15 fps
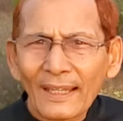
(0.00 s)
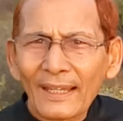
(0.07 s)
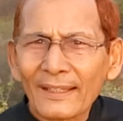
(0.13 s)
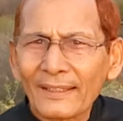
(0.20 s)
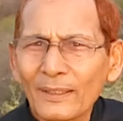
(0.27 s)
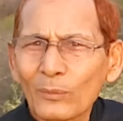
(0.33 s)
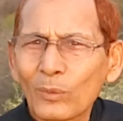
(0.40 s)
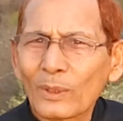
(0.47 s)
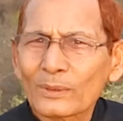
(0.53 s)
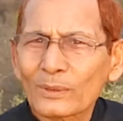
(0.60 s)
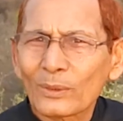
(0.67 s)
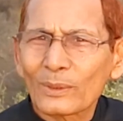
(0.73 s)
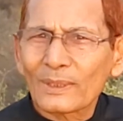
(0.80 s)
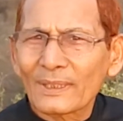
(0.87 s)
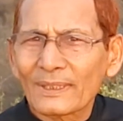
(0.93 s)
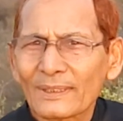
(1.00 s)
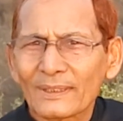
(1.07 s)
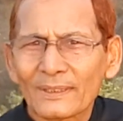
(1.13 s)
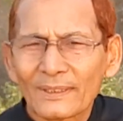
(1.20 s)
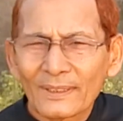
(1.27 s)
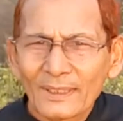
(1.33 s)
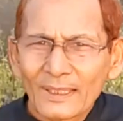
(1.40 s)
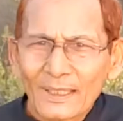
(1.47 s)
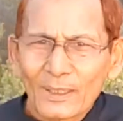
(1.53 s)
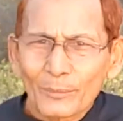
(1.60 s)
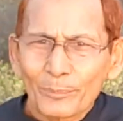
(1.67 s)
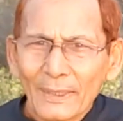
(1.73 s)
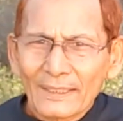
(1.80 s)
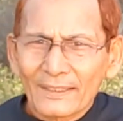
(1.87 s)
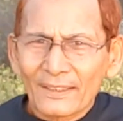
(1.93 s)
and he was only
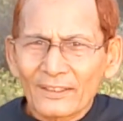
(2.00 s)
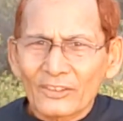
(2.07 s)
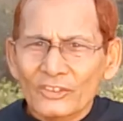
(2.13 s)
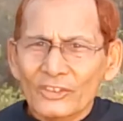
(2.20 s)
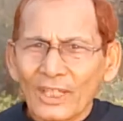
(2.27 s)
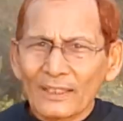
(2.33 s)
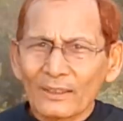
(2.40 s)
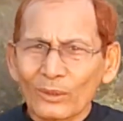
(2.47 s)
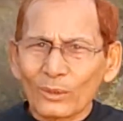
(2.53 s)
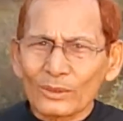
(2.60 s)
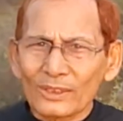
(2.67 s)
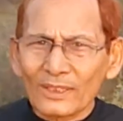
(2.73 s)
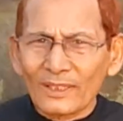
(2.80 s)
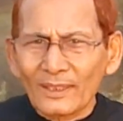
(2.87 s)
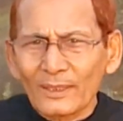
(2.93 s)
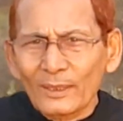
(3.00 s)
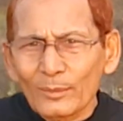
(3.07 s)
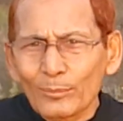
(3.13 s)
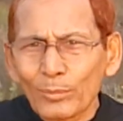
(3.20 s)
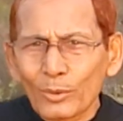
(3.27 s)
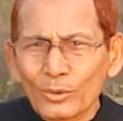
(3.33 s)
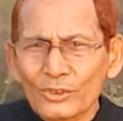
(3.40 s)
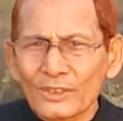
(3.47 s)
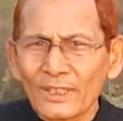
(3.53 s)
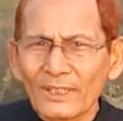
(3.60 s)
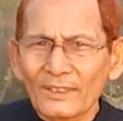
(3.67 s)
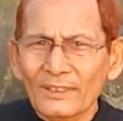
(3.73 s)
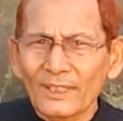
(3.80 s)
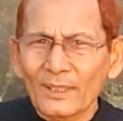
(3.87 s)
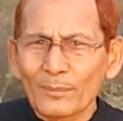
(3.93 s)
making psychologically
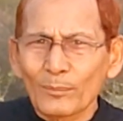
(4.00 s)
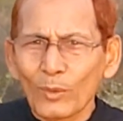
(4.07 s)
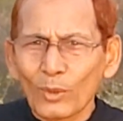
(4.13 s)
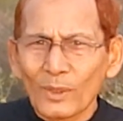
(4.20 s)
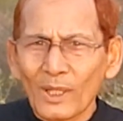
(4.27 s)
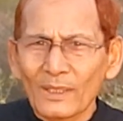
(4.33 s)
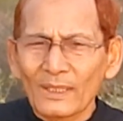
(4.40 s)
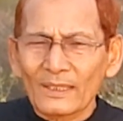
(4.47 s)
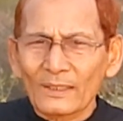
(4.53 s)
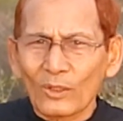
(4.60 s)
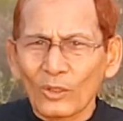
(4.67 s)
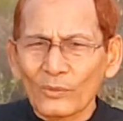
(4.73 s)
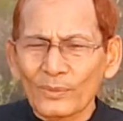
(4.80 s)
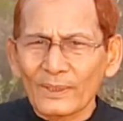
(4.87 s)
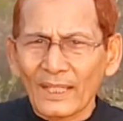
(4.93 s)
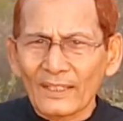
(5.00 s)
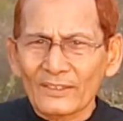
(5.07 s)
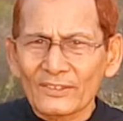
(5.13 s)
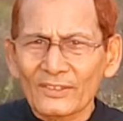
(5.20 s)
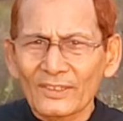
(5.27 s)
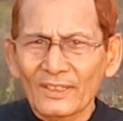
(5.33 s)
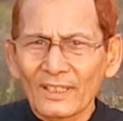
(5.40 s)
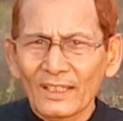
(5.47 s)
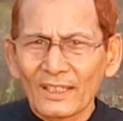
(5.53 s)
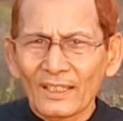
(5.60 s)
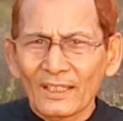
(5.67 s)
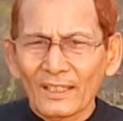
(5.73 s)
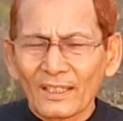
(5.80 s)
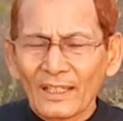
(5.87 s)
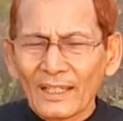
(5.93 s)
boosting their morale and confidence.
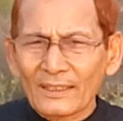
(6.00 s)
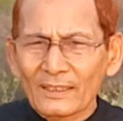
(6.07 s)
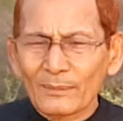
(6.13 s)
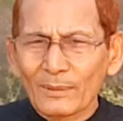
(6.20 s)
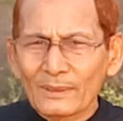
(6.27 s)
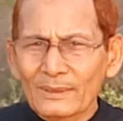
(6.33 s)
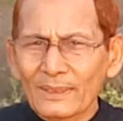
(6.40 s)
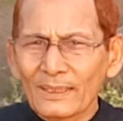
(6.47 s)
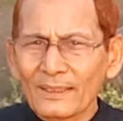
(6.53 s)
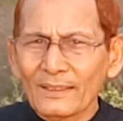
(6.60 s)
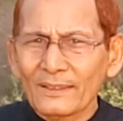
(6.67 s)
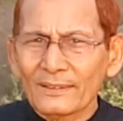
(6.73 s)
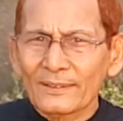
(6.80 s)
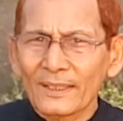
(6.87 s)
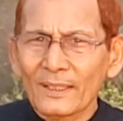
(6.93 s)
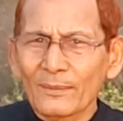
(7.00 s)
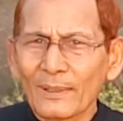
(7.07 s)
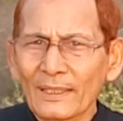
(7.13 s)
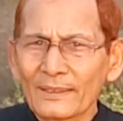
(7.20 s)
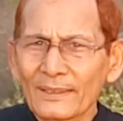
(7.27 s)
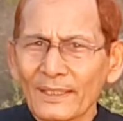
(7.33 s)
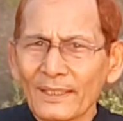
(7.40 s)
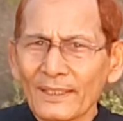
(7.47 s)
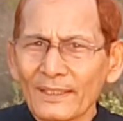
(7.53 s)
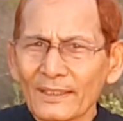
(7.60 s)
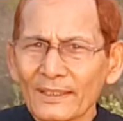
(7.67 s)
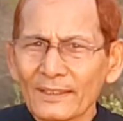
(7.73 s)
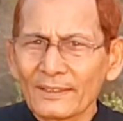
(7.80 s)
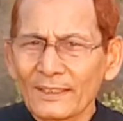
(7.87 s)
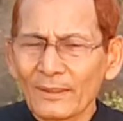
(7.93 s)
And he was telling, day by day,
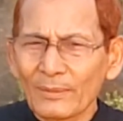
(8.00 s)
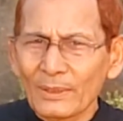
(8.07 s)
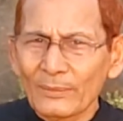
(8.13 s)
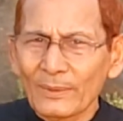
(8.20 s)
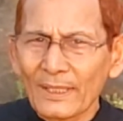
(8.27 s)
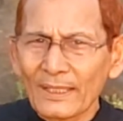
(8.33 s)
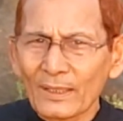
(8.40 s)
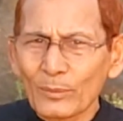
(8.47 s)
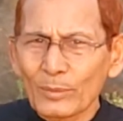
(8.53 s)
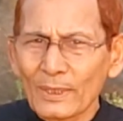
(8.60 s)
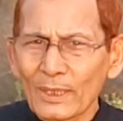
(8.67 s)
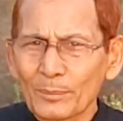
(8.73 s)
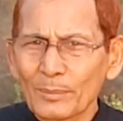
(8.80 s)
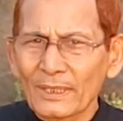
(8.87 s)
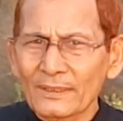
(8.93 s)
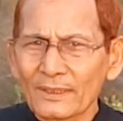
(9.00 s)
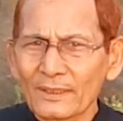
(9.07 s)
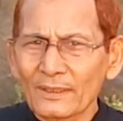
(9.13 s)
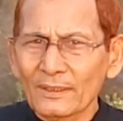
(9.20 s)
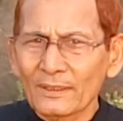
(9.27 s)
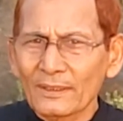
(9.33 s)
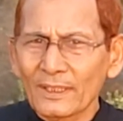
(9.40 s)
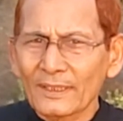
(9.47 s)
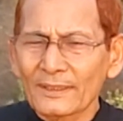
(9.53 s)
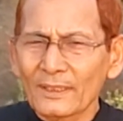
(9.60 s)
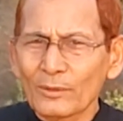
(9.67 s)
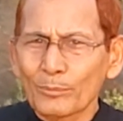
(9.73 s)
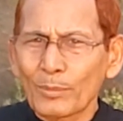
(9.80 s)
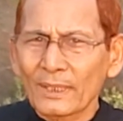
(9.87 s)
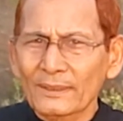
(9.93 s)
in every way, we are
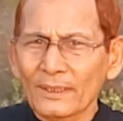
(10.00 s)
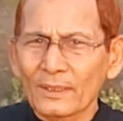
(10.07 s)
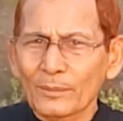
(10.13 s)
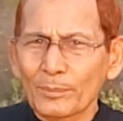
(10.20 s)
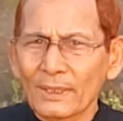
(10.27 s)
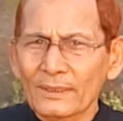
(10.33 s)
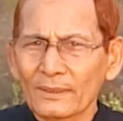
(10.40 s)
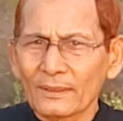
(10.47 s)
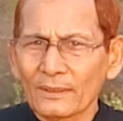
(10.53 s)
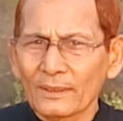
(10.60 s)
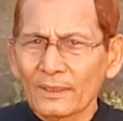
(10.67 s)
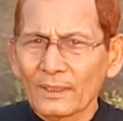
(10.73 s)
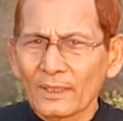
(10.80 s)
getting better and better.